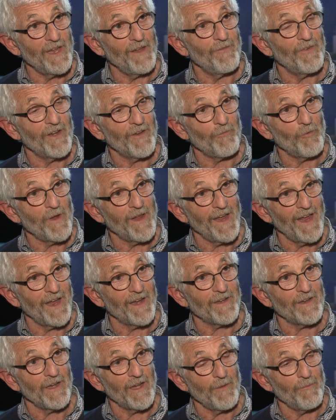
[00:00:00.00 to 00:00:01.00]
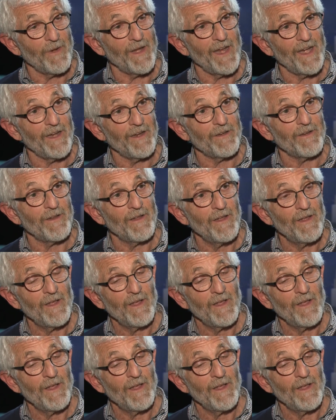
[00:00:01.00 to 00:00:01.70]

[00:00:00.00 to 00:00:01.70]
even if we can't eliminate it.